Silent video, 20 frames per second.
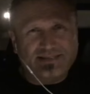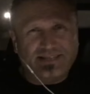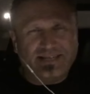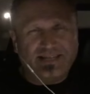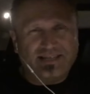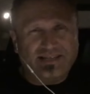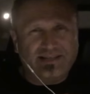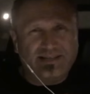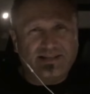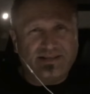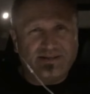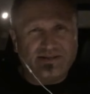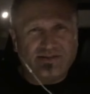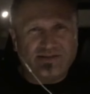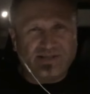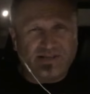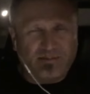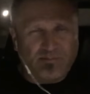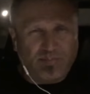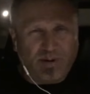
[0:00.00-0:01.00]
and
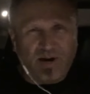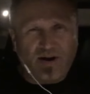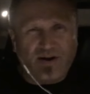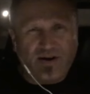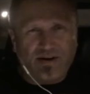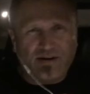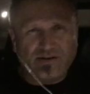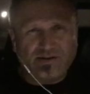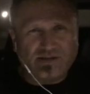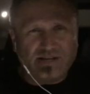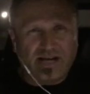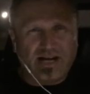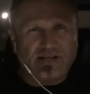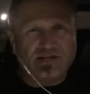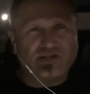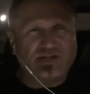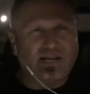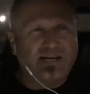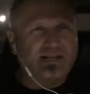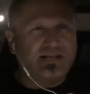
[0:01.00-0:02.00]
there's a bar
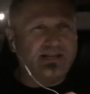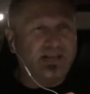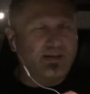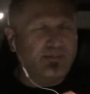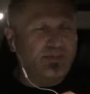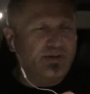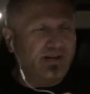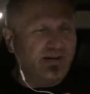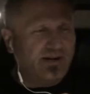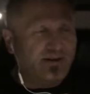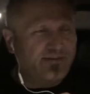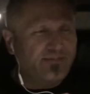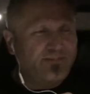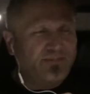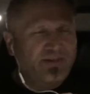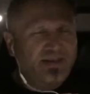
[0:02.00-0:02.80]
slash nightclub there.